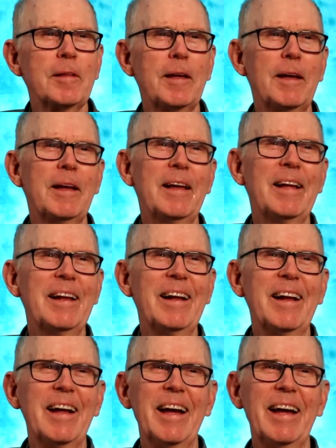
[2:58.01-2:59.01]
And,
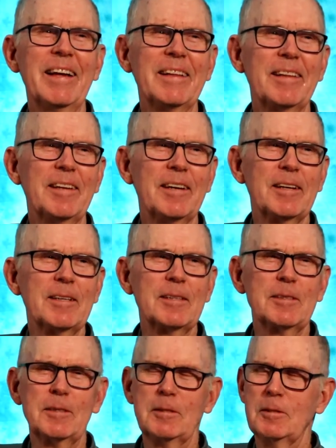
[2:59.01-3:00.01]
and uh,
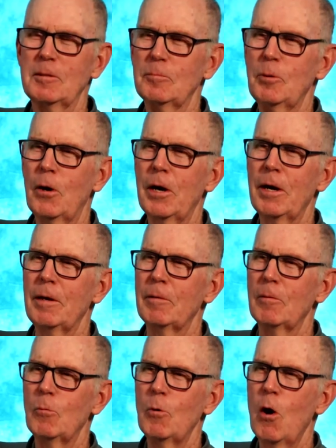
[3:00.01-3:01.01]

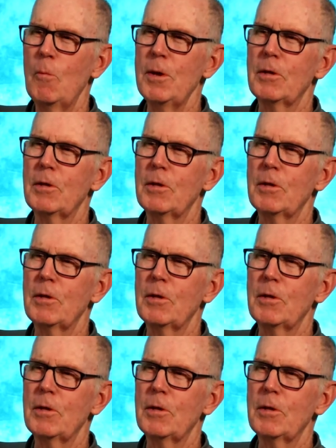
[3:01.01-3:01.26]
boy, woe